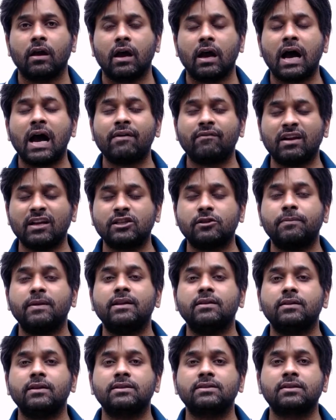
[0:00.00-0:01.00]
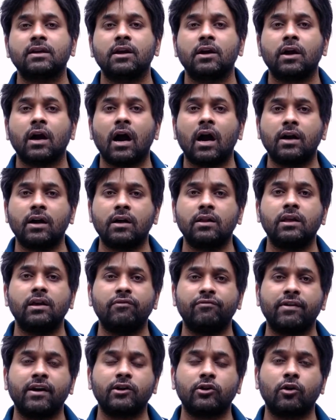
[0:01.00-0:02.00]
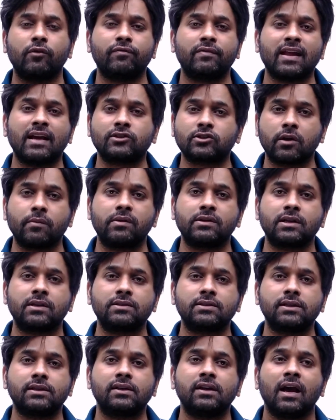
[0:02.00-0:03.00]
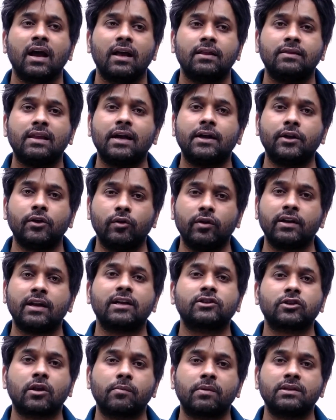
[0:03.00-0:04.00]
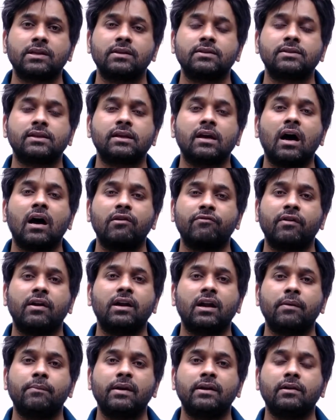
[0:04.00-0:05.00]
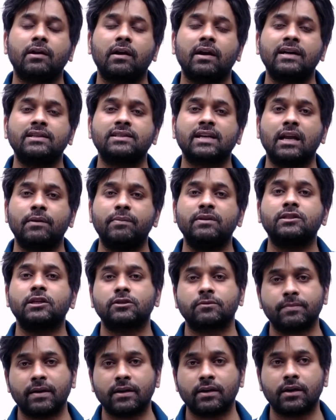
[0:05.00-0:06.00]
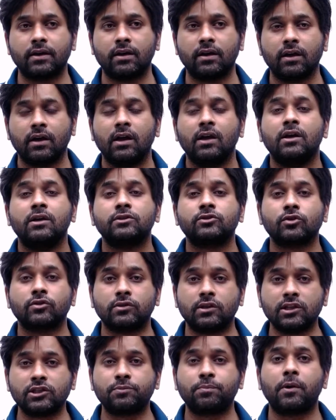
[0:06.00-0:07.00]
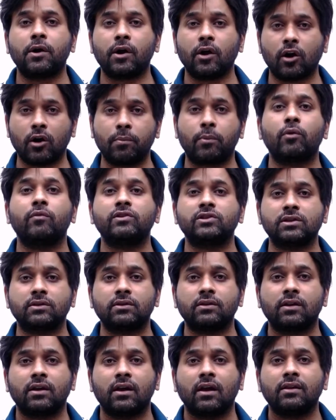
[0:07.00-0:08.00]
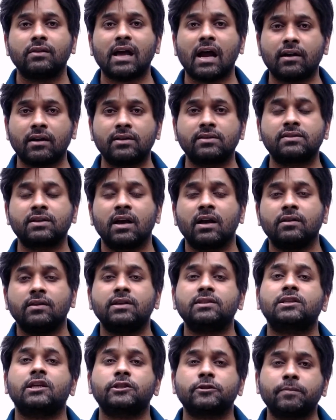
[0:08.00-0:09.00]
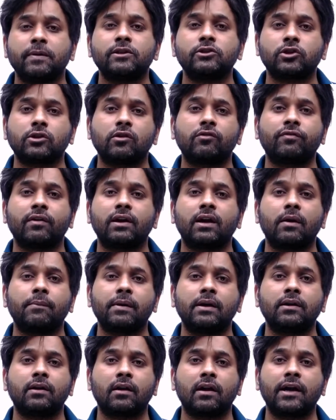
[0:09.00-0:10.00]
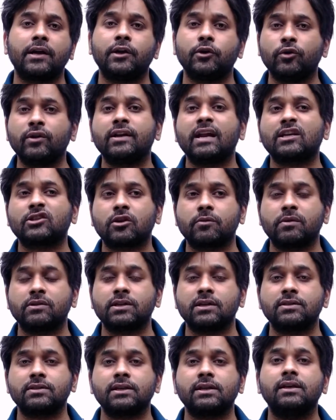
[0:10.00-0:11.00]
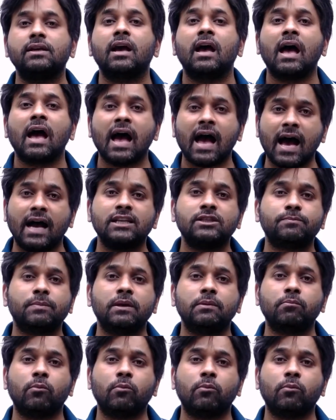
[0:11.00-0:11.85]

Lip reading: I will explain this under the effect of national emergency, that during national emergency our fundamental rights can be suspended. So this particular provision, that is the suspension of fundamental right during national emergency, has been